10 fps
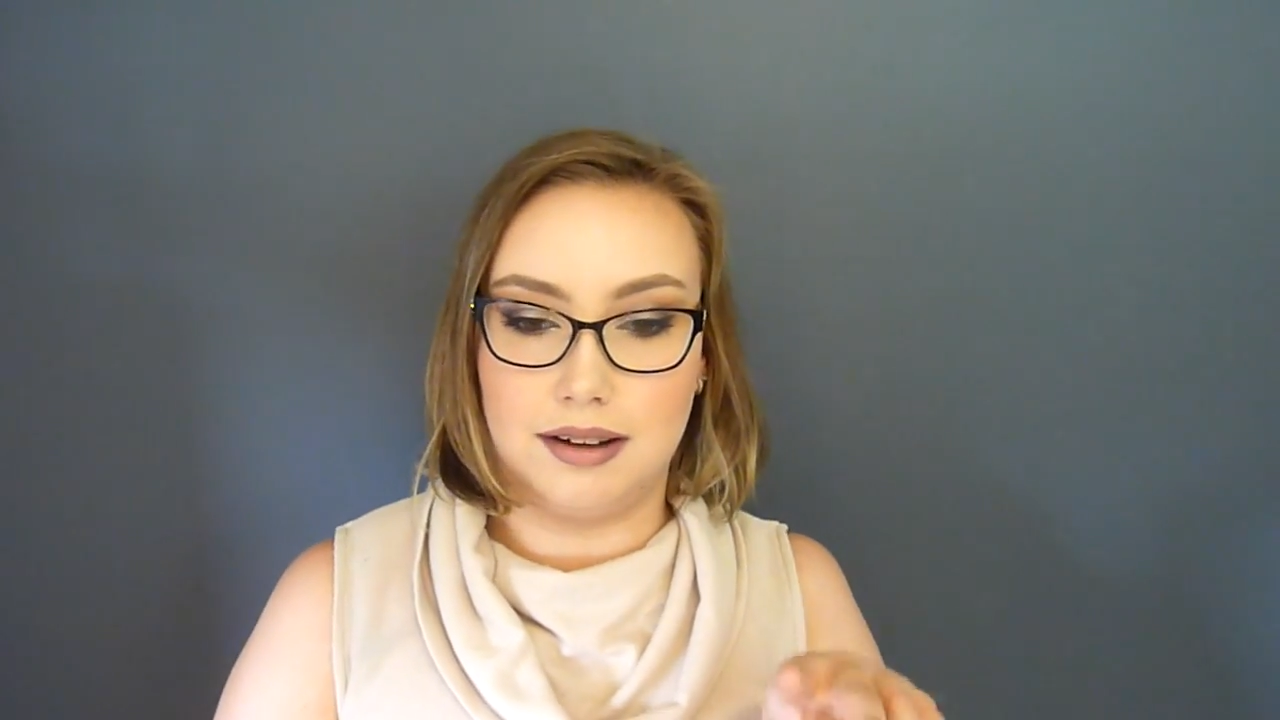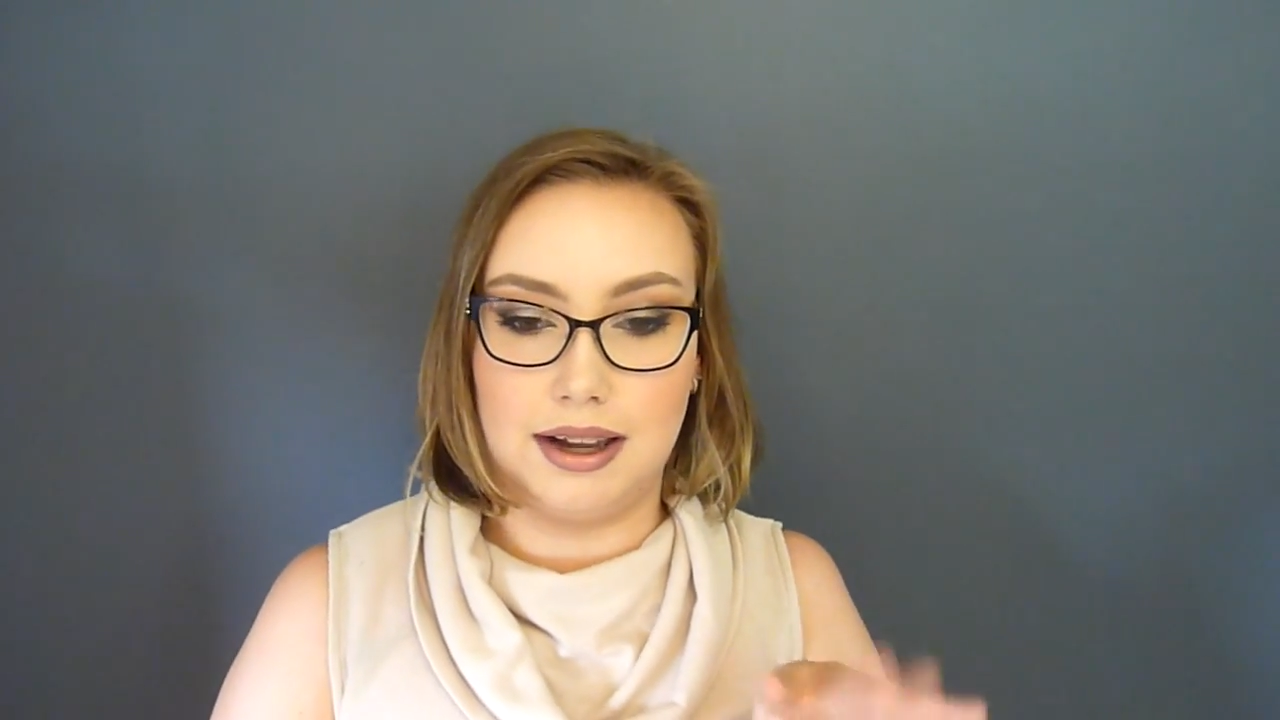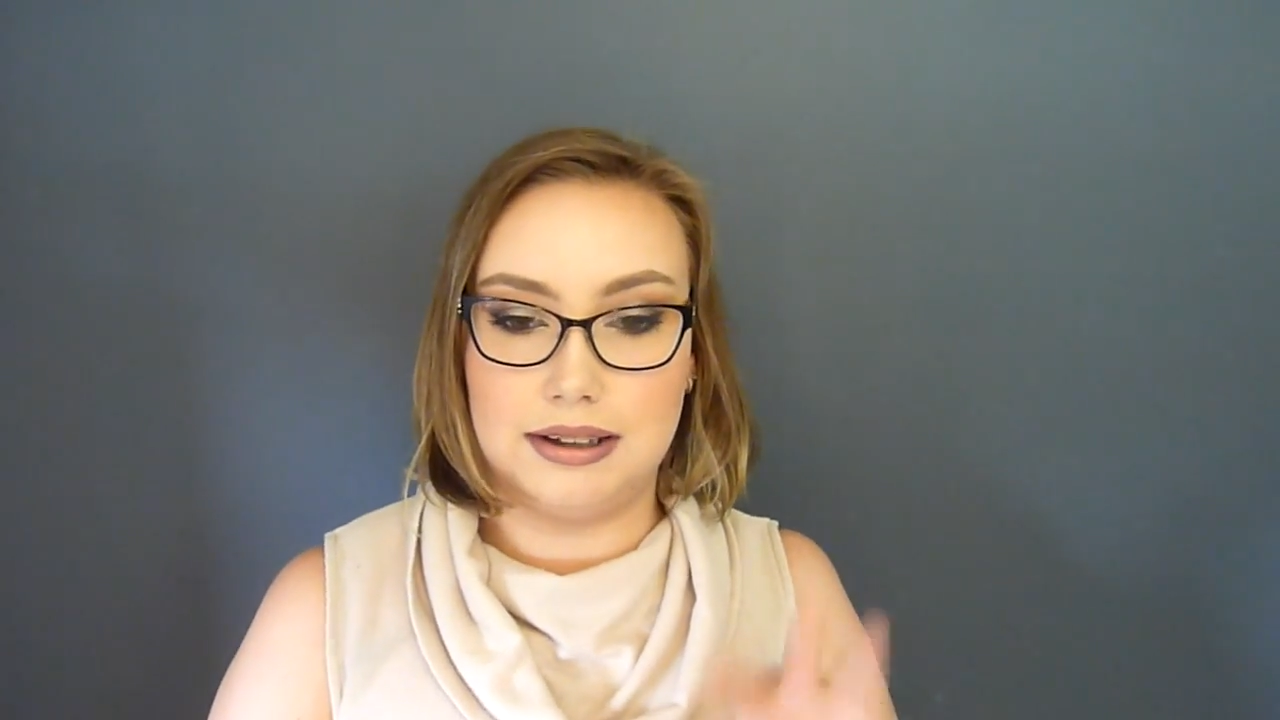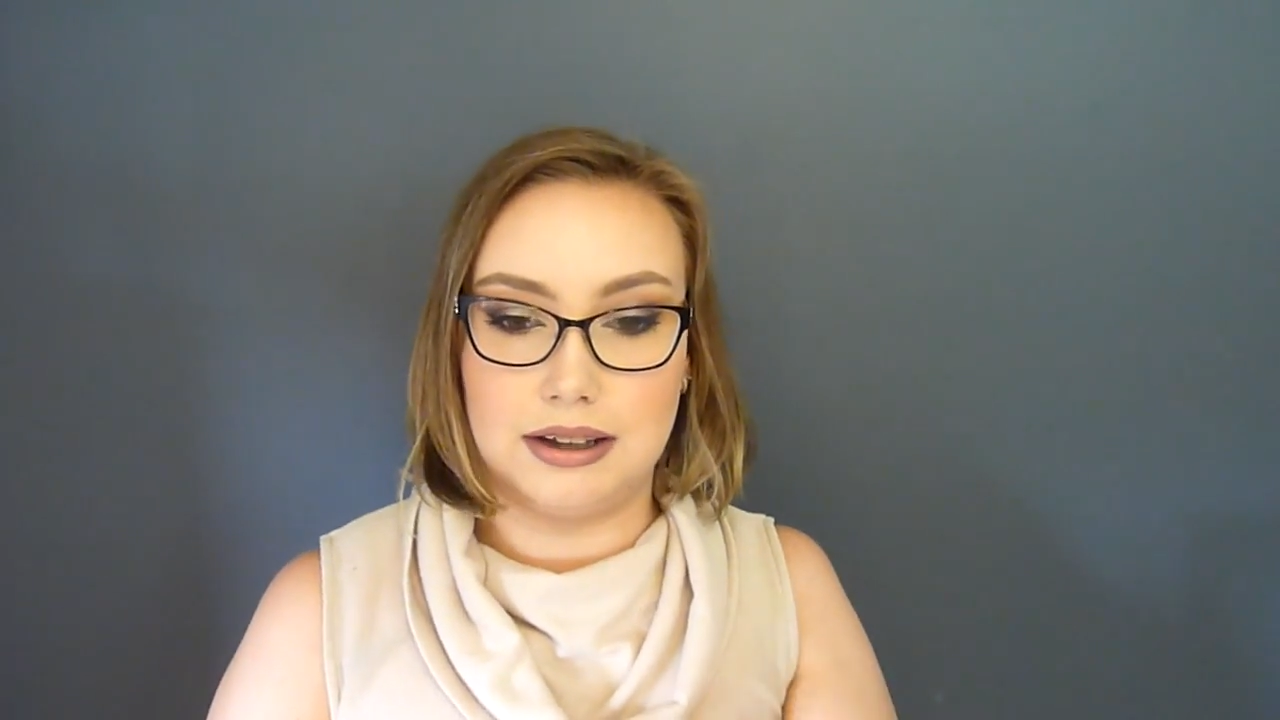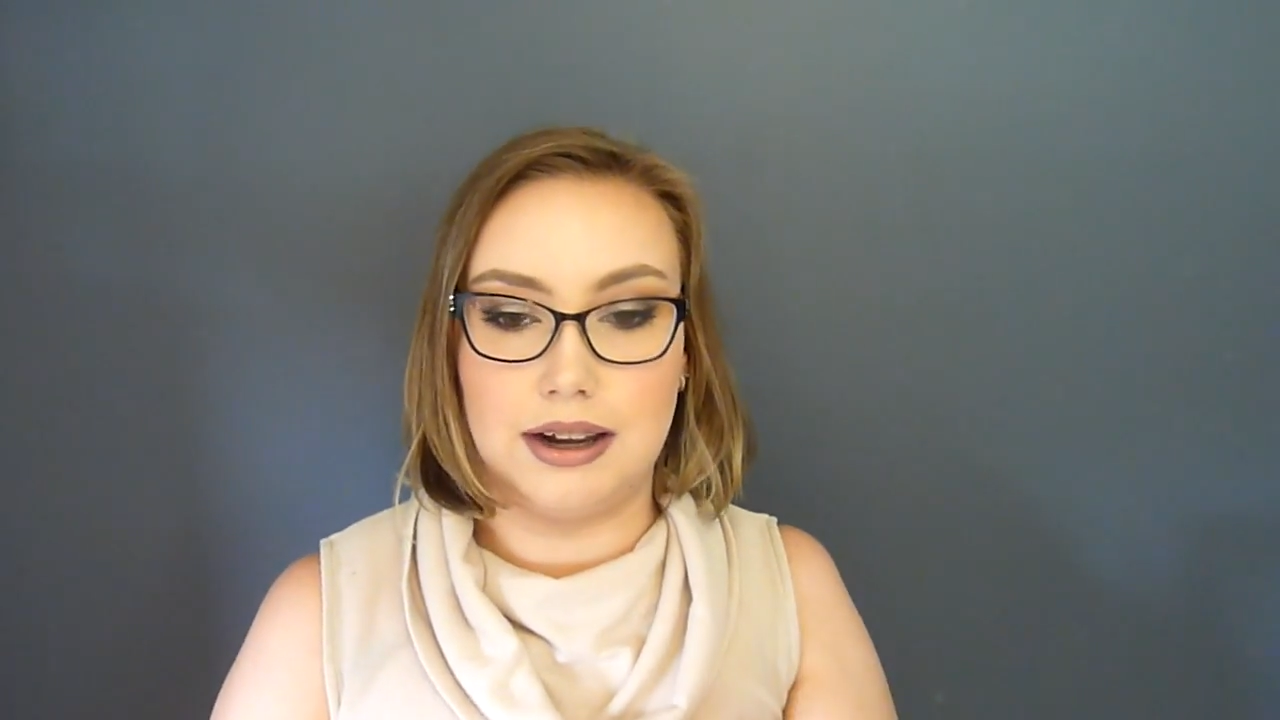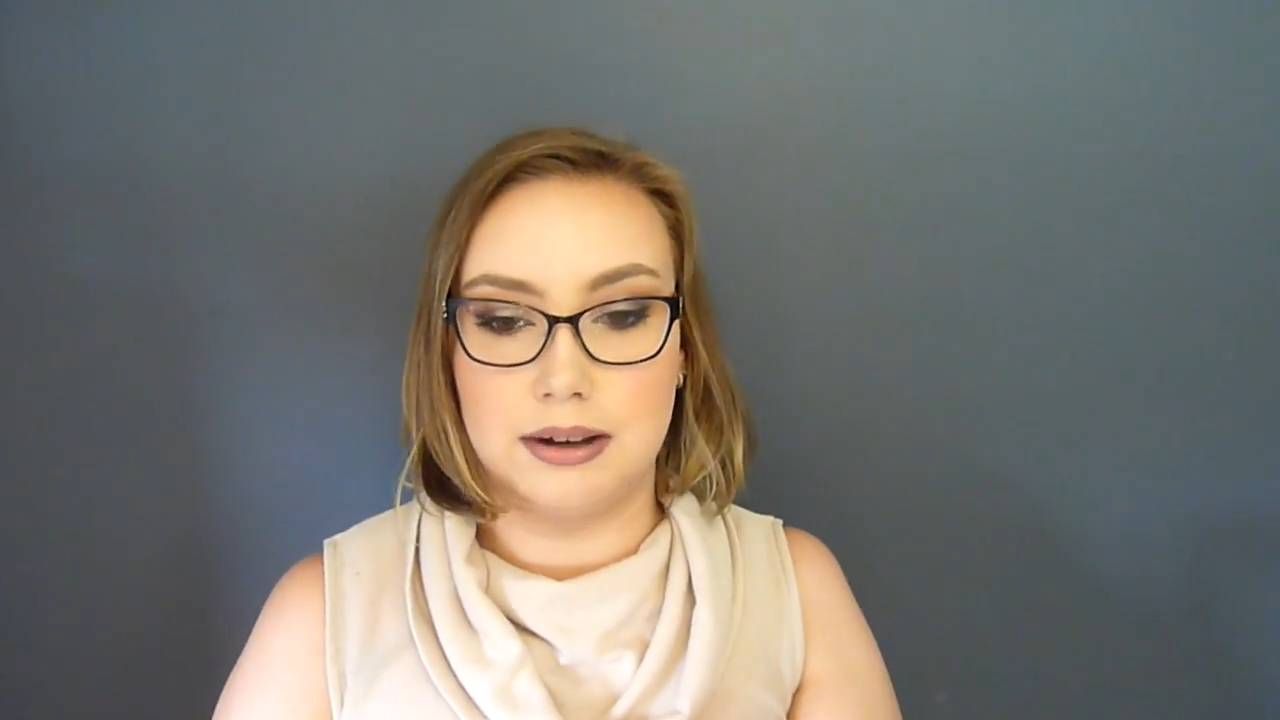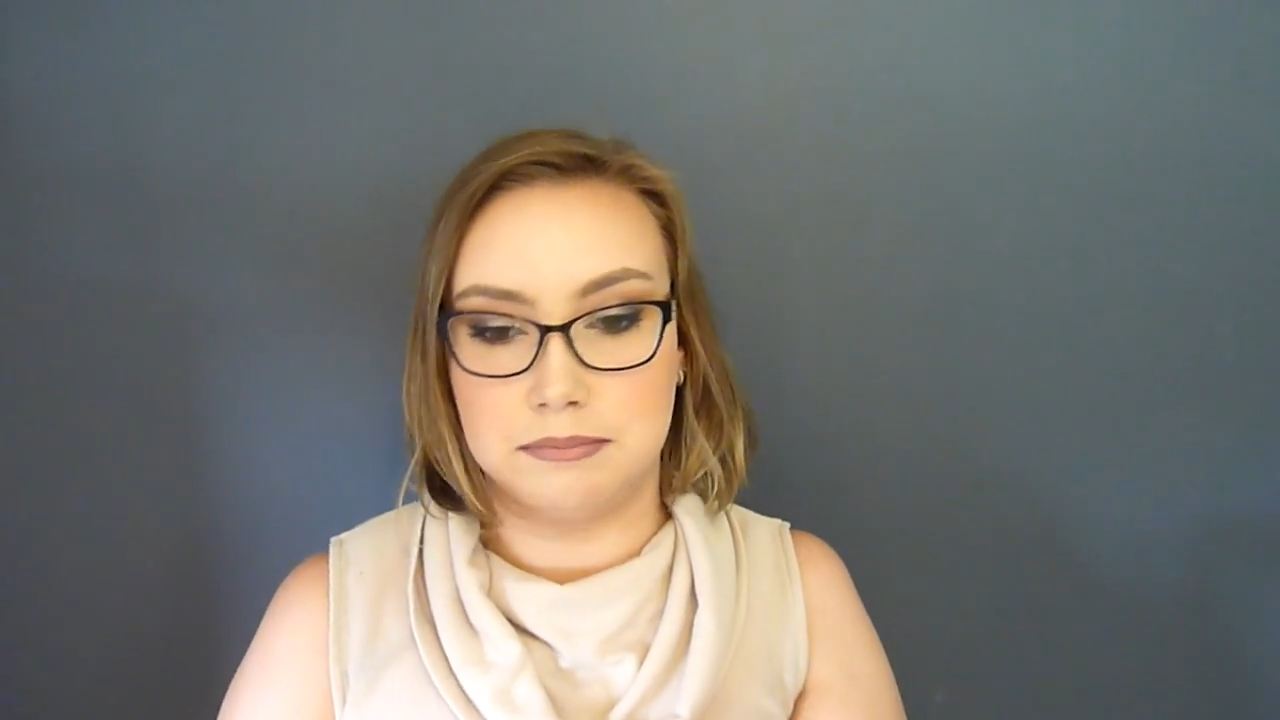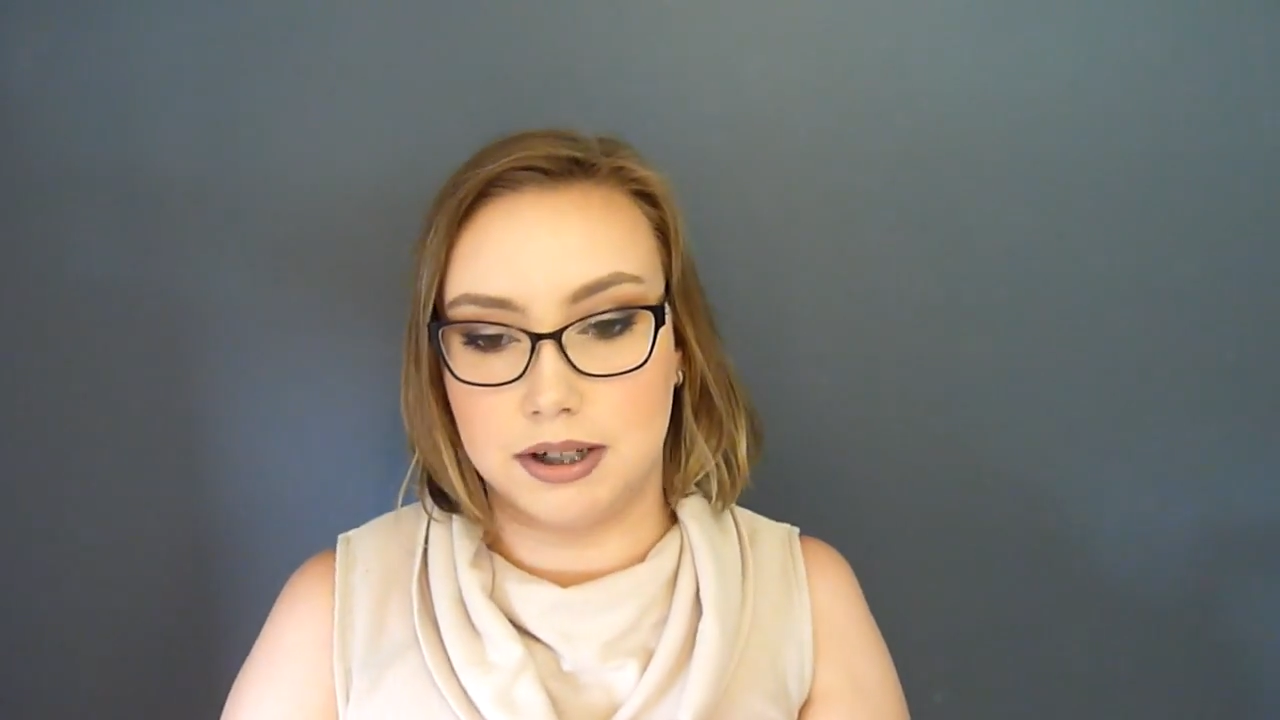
a light-up